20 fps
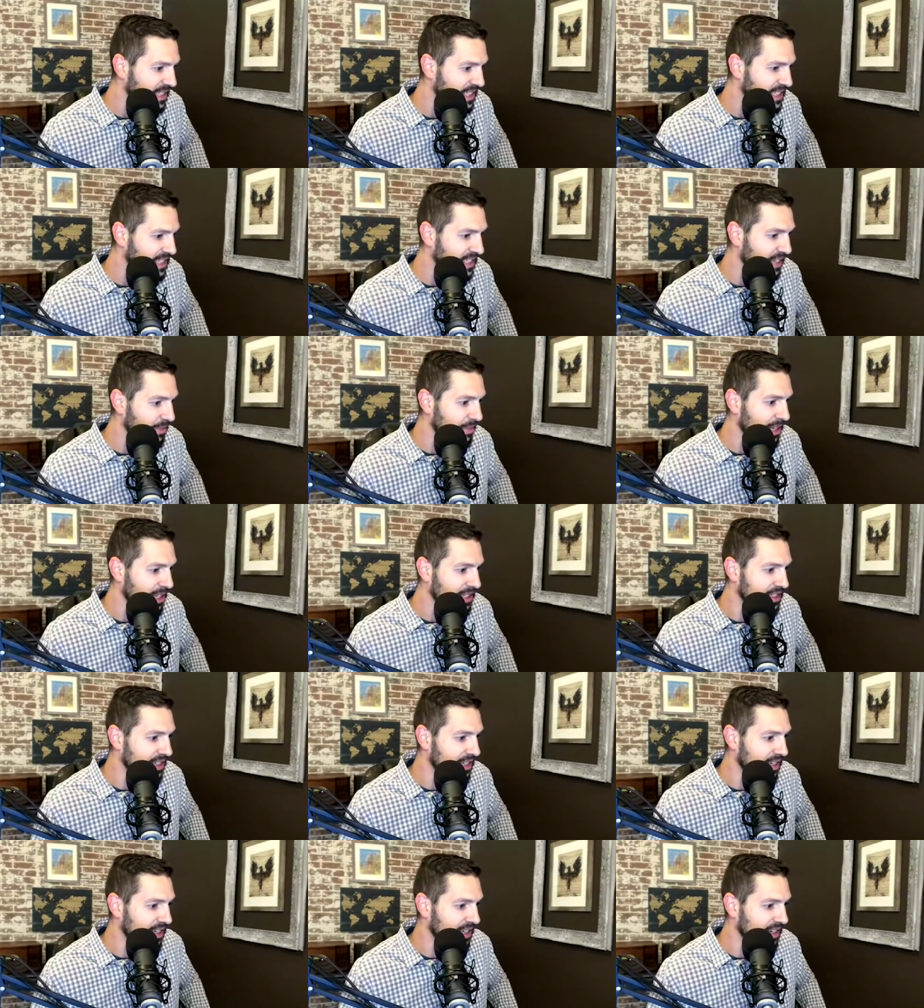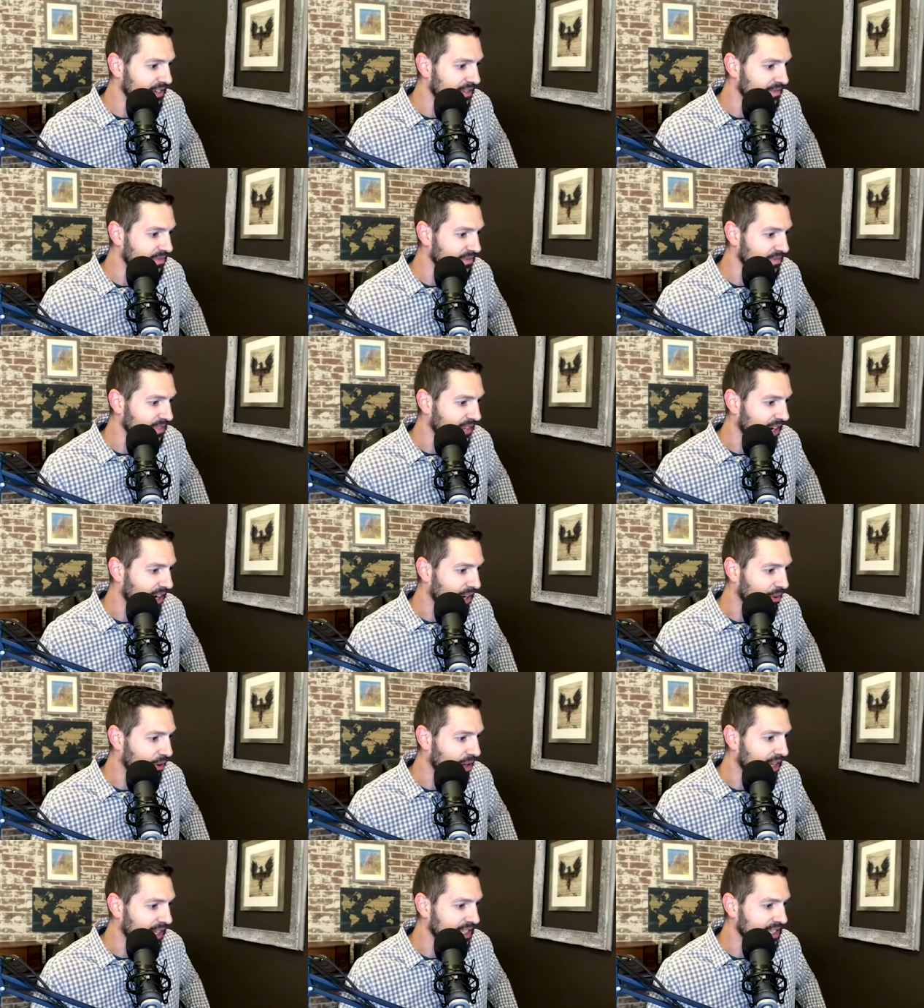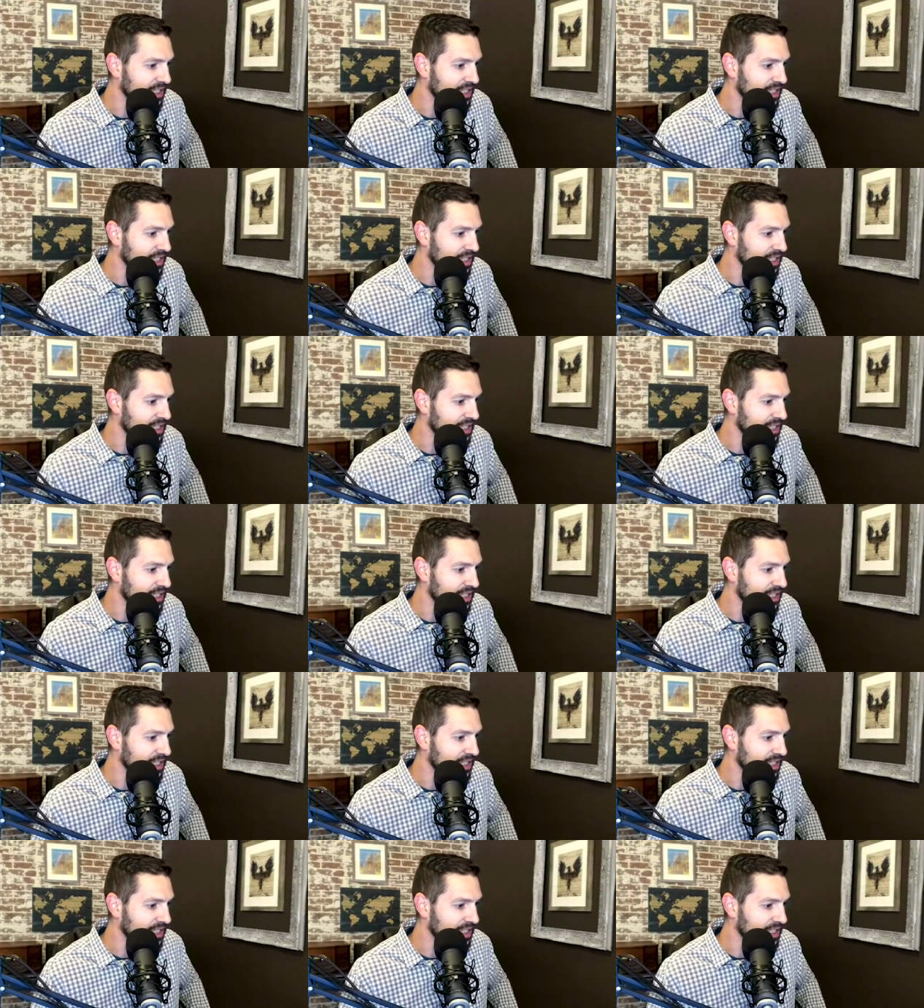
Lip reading: Send me all right. Well,